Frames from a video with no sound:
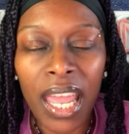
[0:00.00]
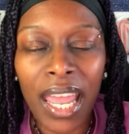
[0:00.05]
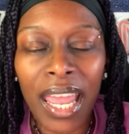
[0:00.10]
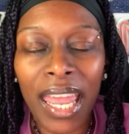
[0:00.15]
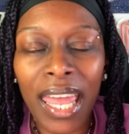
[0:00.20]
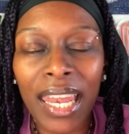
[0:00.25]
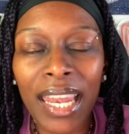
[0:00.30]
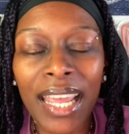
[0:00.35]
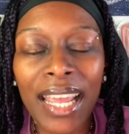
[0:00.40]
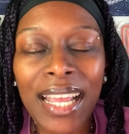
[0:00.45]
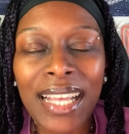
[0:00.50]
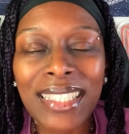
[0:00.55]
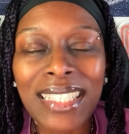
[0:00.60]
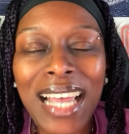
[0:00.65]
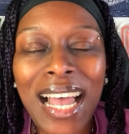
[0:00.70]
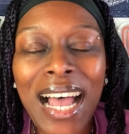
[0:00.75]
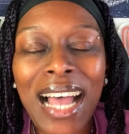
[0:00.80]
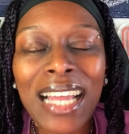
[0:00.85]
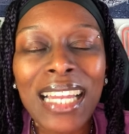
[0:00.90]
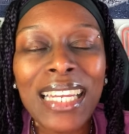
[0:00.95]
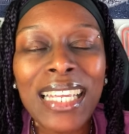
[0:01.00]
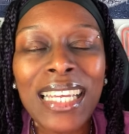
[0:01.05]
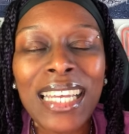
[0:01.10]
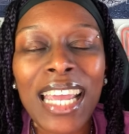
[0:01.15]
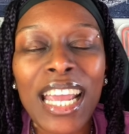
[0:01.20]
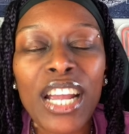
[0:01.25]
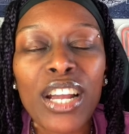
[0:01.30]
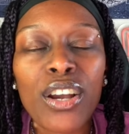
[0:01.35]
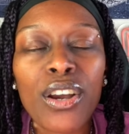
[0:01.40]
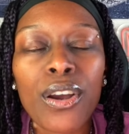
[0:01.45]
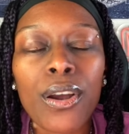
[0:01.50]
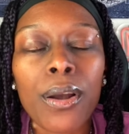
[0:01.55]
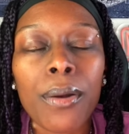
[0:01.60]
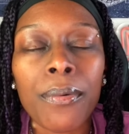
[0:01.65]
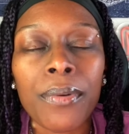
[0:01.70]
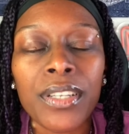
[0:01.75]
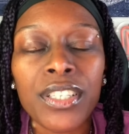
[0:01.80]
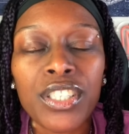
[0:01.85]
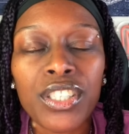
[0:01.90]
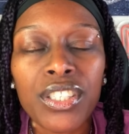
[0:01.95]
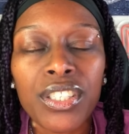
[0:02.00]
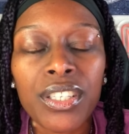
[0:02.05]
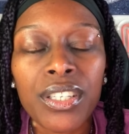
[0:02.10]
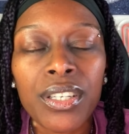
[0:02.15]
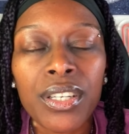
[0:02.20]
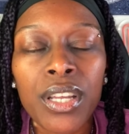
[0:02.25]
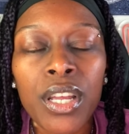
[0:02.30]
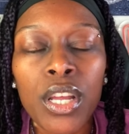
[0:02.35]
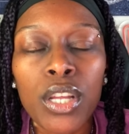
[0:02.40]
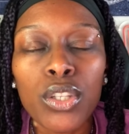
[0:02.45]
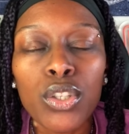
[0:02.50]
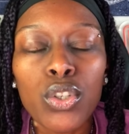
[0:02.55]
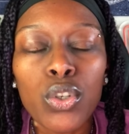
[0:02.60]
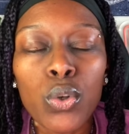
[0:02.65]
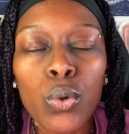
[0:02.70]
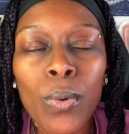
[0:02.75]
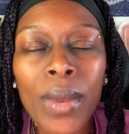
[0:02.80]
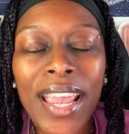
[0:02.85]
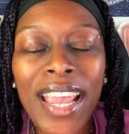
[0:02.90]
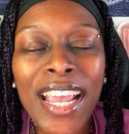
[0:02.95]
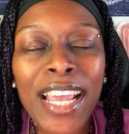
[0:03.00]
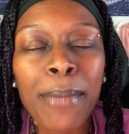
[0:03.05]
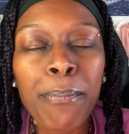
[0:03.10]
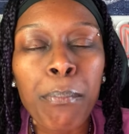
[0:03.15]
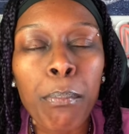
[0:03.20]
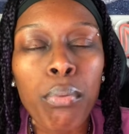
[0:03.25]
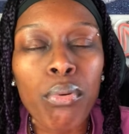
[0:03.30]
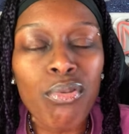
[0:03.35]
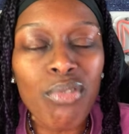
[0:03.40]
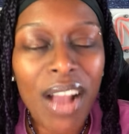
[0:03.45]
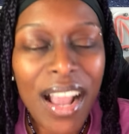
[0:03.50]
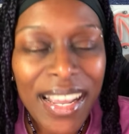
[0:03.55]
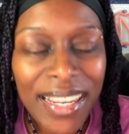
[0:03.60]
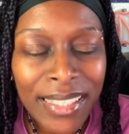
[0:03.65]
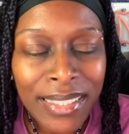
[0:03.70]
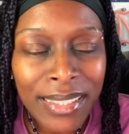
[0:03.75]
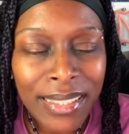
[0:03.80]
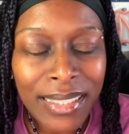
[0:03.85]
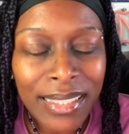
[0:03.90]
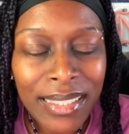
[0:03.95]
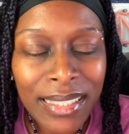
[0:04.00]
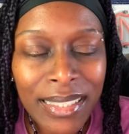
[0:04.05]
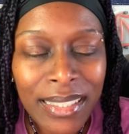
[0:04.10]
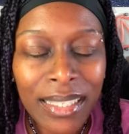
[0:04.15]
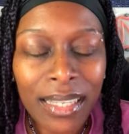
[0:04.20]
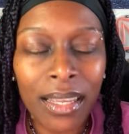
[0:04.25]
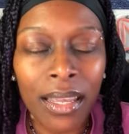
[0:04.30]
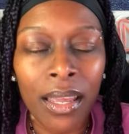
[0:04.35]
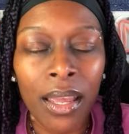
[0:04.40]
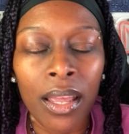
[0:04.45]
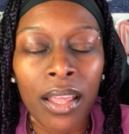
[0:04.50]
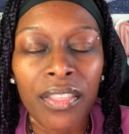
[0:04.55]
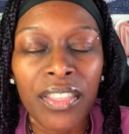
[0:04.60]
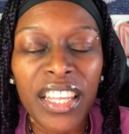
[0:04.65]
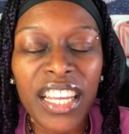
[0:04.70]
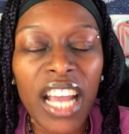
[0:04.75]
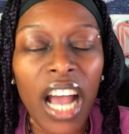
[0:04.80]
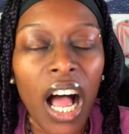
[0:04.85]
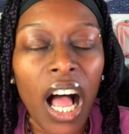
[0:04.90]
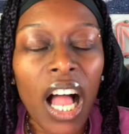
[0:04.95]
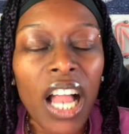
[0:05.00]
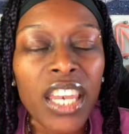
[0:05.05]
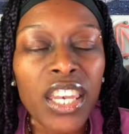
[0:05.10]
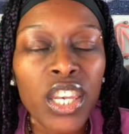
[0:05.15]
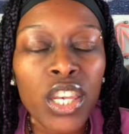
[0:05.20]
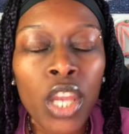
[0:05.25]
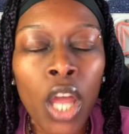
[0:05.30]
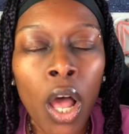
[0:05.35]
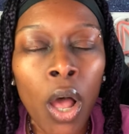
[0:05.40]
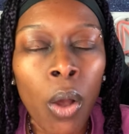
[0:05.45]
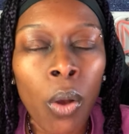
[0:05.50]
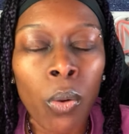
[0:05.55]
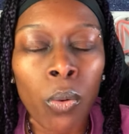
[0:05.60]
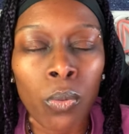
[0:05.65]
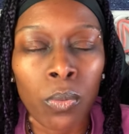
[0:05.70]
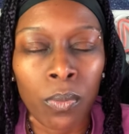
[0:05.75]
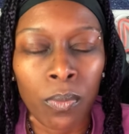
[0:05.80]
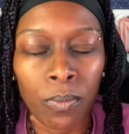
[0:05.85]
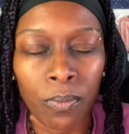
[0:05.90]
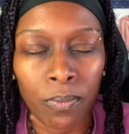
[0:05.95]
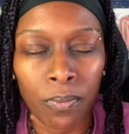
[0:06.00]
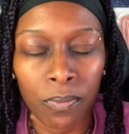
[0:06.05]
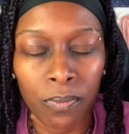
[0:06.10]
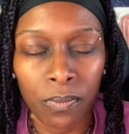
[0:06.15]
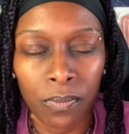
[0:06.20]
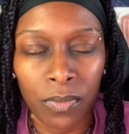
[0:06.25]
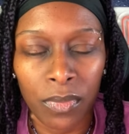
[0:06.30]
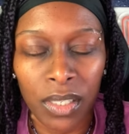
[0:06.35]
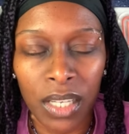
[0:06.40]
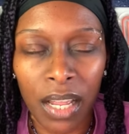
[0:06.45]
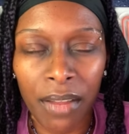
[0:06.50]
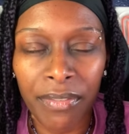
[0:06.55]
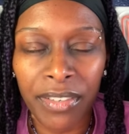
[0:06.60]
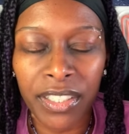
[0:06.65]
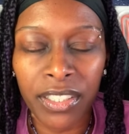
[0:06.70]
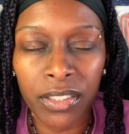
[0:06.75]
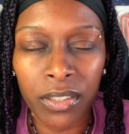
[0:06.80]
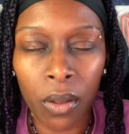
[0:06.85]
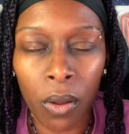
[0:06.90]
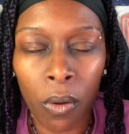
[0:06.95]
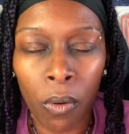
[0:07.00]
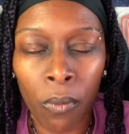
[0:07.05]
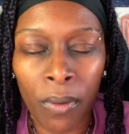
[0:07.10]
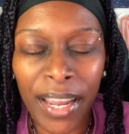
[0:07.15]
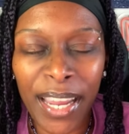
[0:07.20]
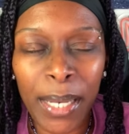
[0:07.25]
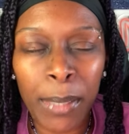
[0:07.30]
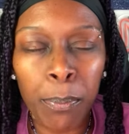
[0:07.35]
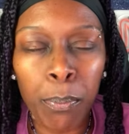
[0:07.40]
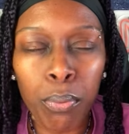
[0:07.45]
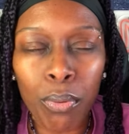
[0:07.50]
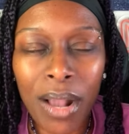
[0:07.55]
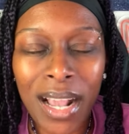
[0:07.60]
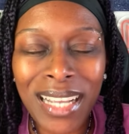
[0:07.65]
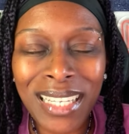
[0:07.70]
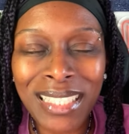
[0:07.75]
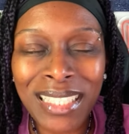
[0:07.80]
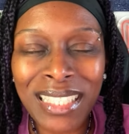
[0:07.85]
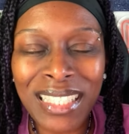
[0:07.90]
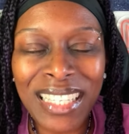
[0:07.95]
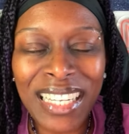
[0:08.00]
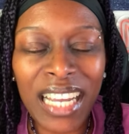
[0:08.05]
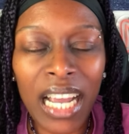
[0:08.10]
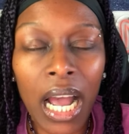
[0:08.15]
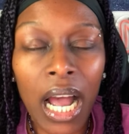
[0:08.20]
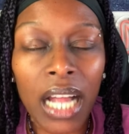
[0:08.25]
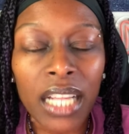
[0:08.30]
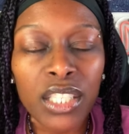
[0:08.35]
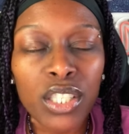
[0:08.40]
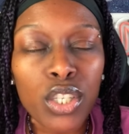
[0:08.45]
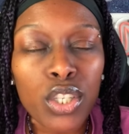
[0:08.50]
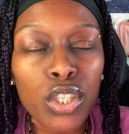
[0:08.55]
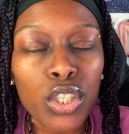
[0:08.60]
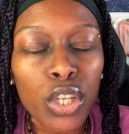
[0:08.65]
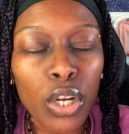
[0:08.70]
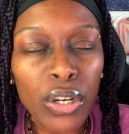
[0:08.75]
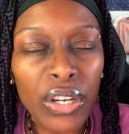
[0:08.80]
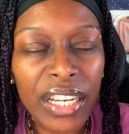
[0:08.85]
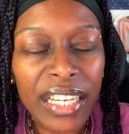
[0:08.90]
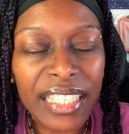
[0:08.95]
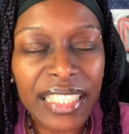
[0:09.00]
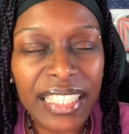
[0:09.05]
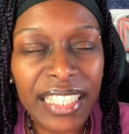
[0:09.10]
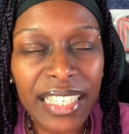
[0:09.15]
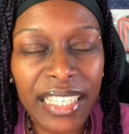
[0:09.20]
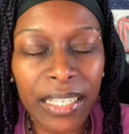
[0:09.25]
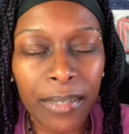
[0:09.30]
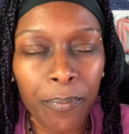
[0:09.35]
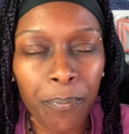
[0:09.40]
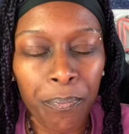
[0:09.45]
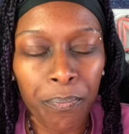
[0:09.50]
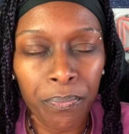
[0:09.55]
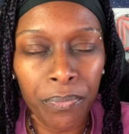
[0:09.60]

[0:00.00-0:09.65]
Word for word: It is highly encouraged to embrace the unknown, lovely soul. Embrace the uncertainty.